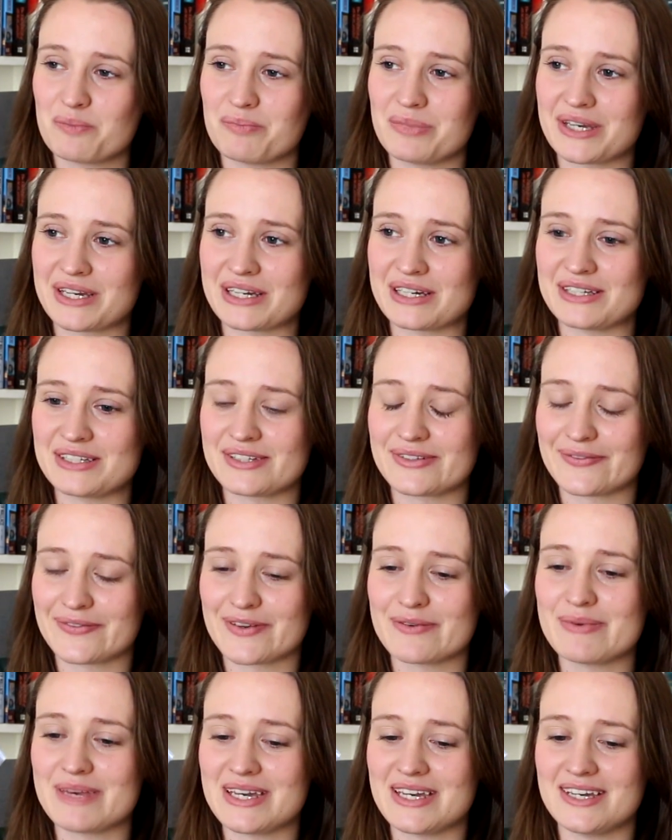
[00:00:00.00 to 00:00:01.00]
because
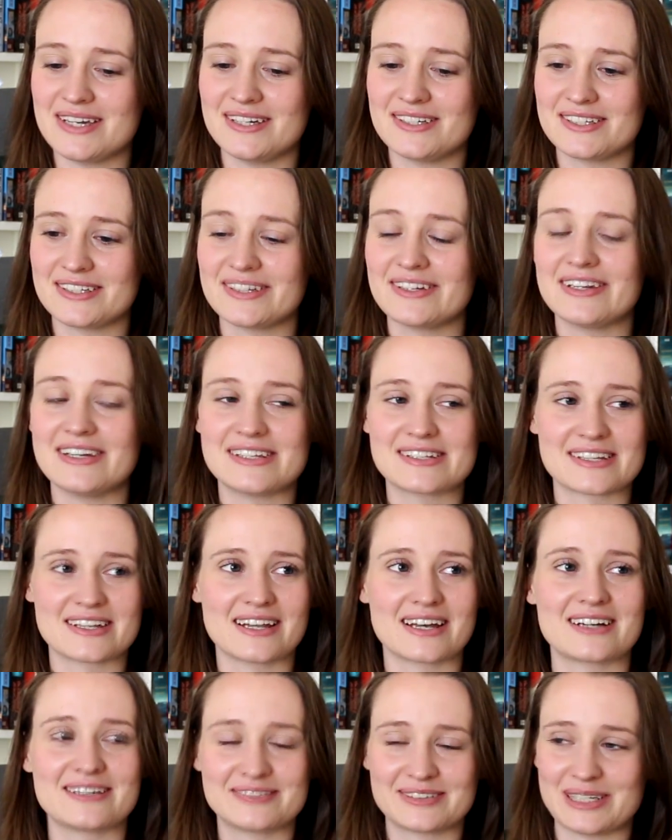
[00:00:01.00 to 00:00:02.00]
for me to-do lists are
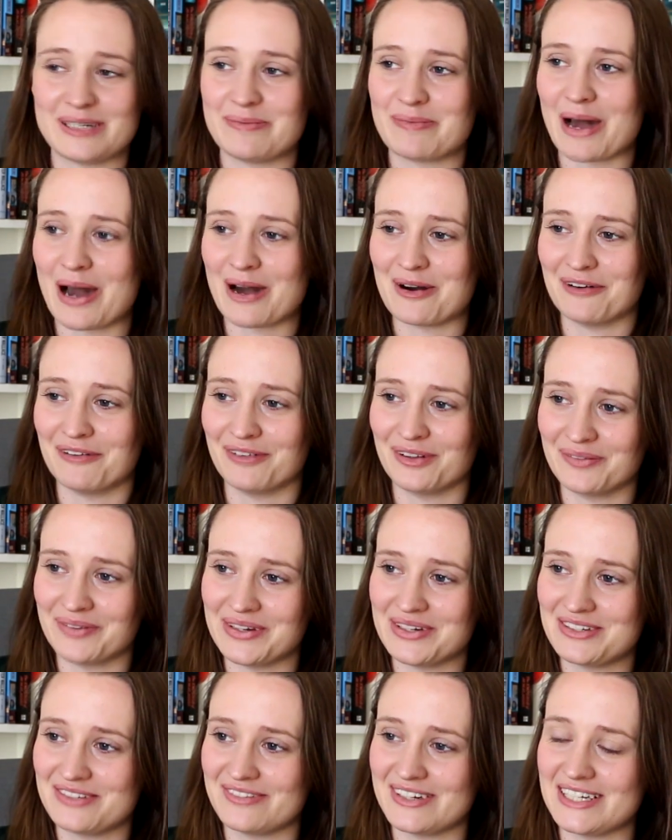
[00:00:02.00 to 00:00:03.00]
like a really powerful
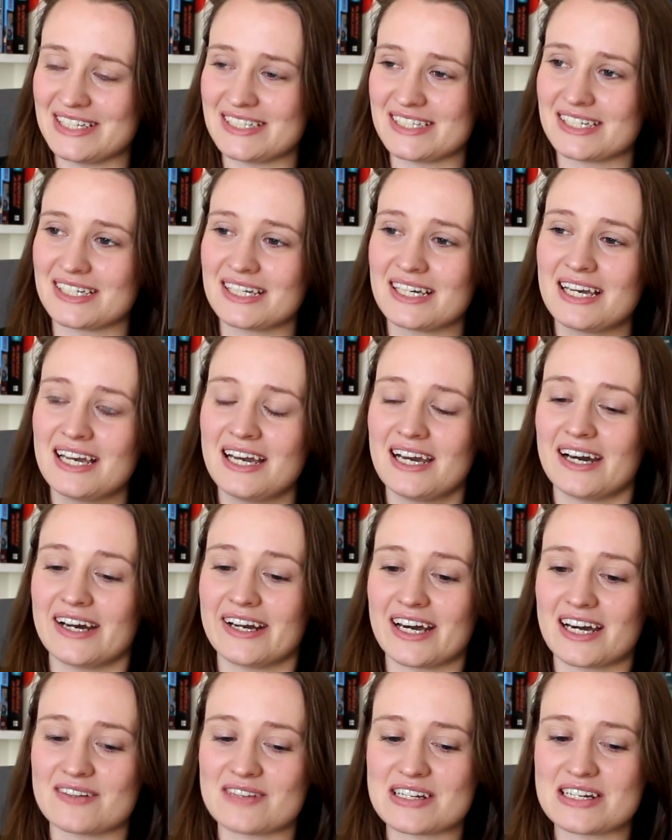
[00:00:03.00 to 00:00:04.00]
motivator,
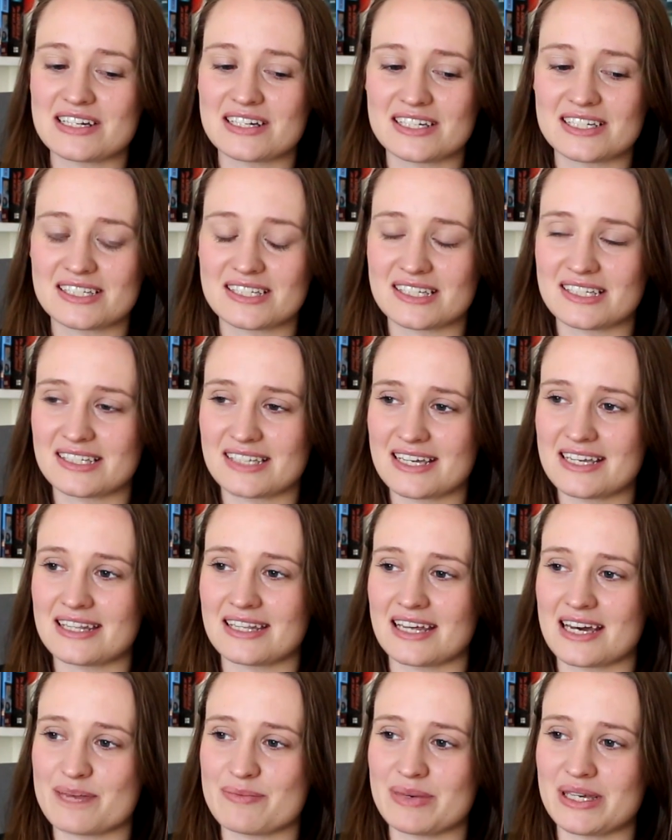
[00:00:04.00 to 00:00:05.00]
and having nice things
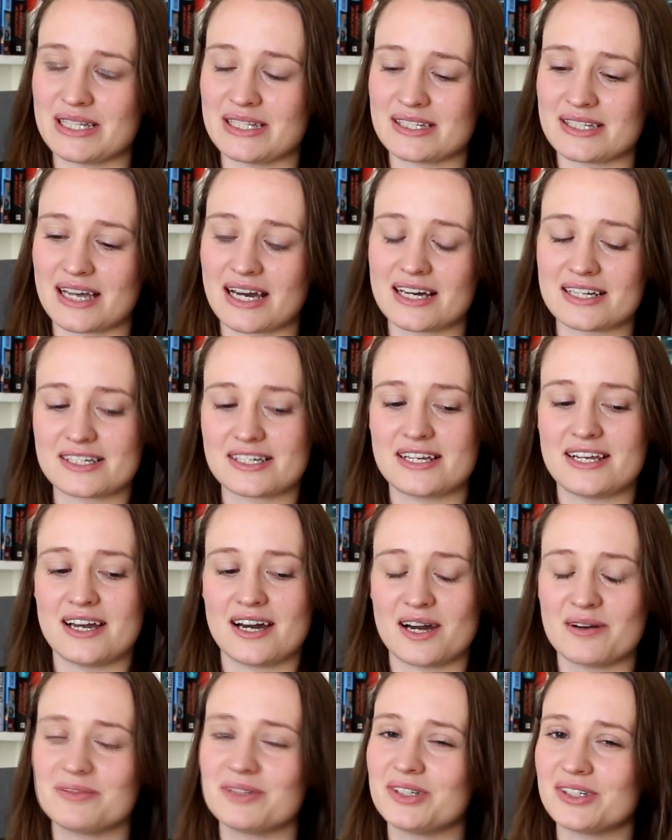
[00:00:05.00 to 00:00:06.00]
in there means actually
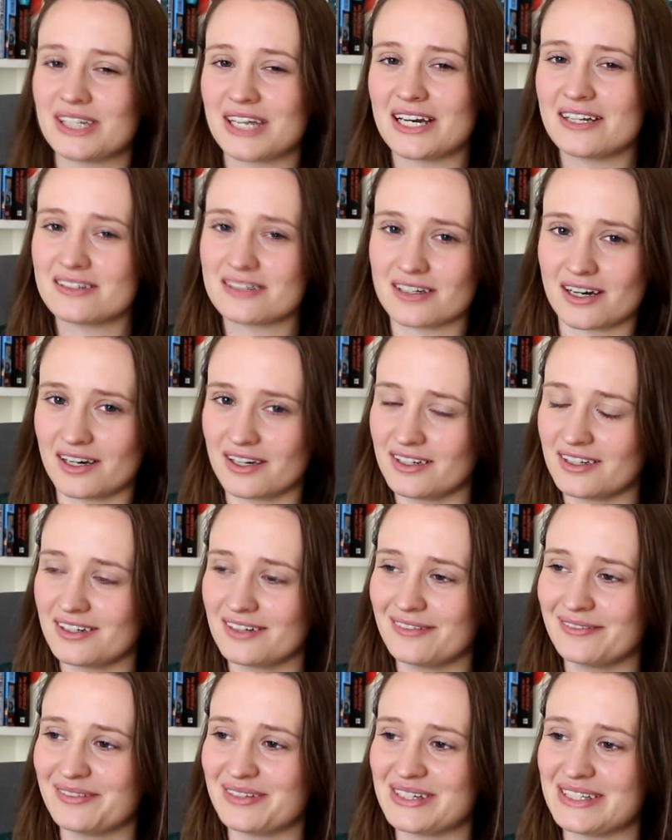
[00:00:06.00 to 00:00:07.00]
I'm not yet
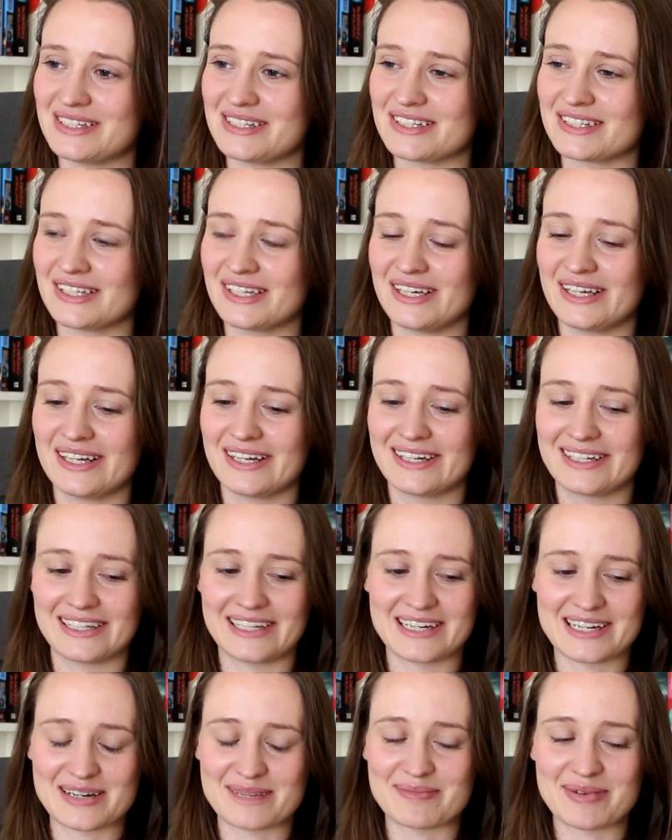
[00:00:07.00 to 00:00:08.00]
done with
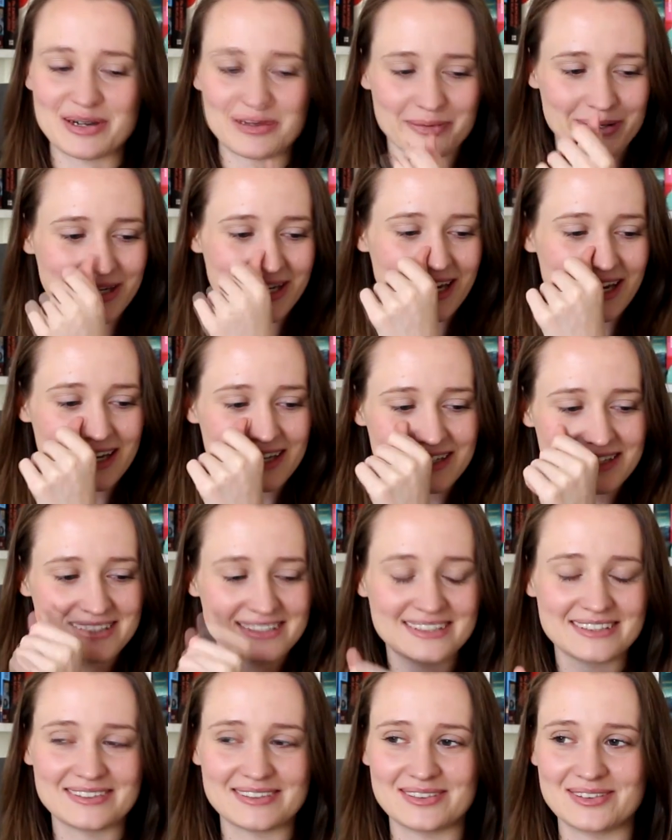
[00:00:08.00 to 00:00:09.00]
like my
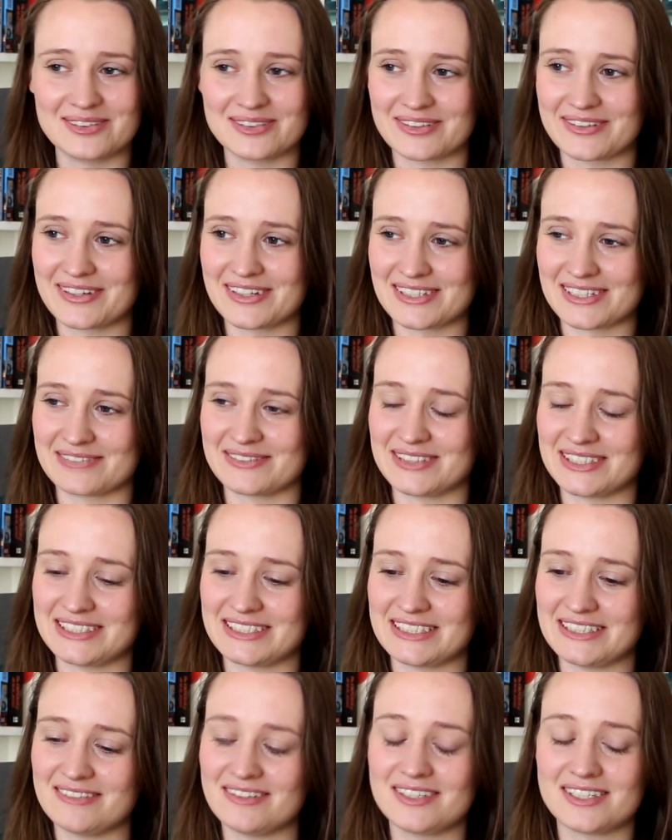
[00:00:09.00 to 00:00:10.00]
weekend or the things I want
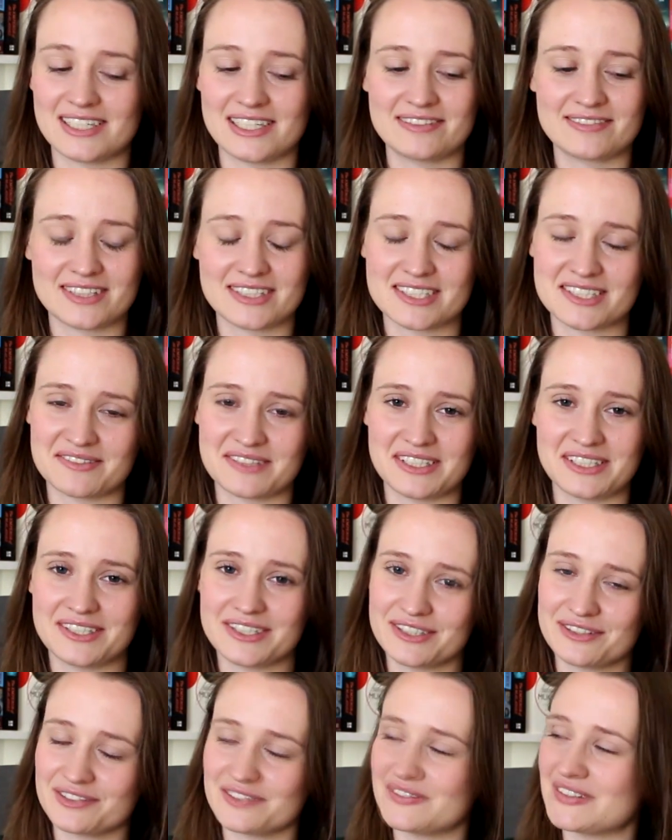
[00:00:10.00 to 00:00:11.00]
to do until I've done something
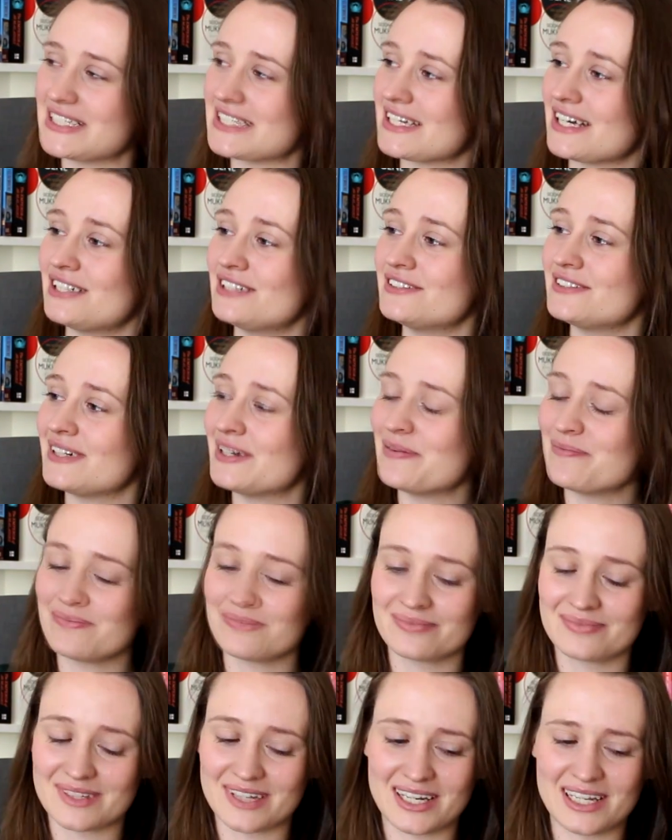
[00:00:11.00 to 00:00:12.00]
good for
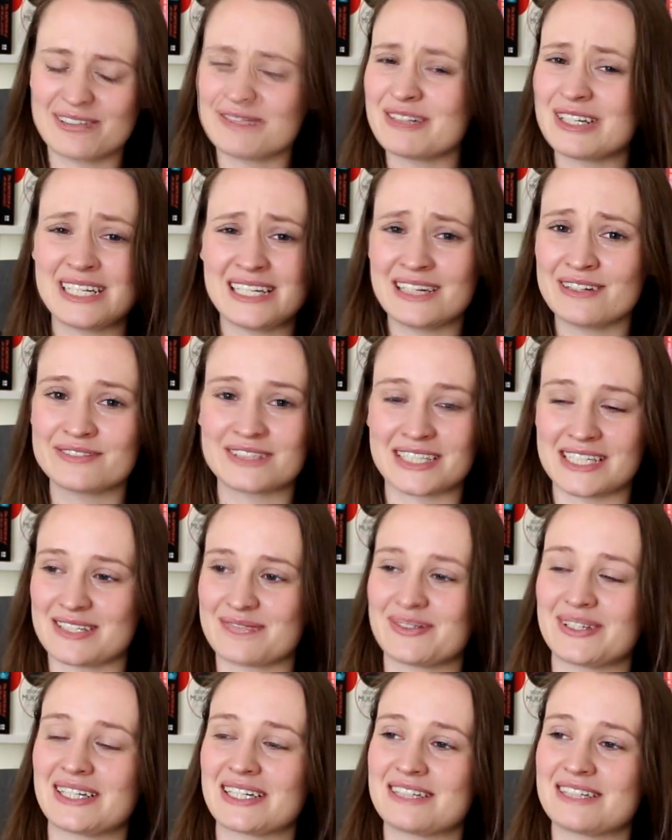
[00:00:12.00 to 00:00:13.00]
myself. And I've really loved it.
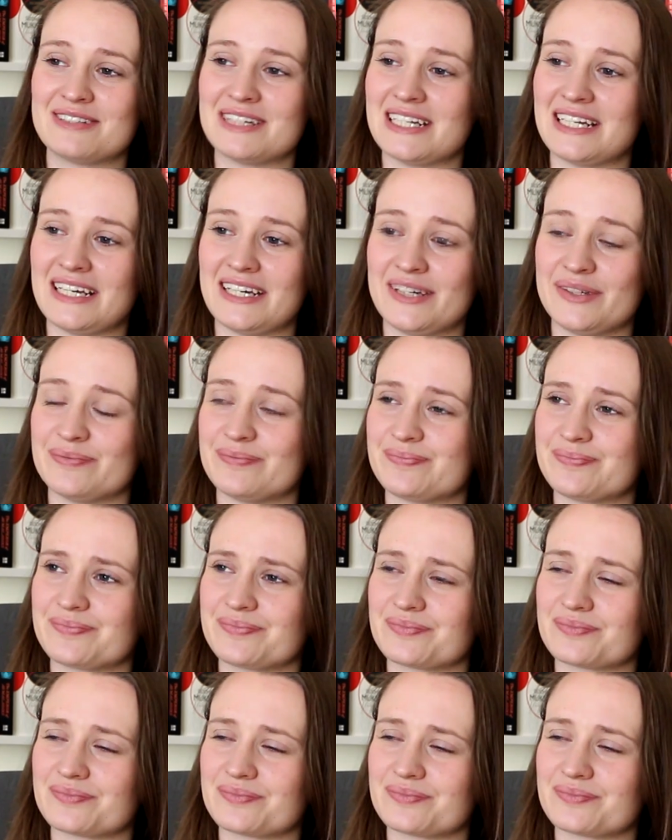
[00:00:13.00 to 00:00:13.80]
It's been really,